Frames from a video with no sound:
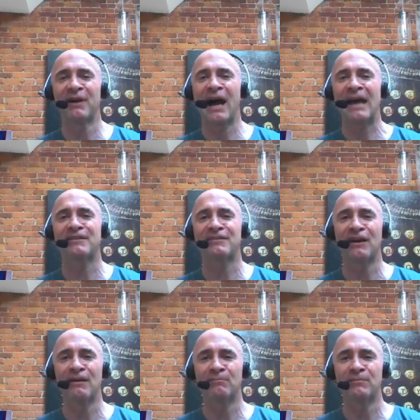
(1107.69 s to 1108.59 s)
hot
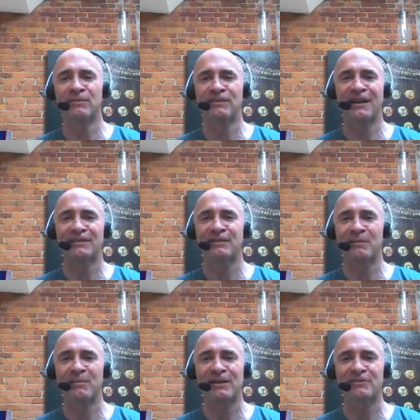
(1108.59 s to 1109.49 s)
dumb detective
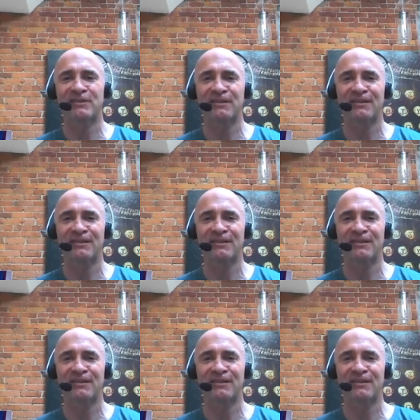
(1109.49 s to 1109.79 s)
that manages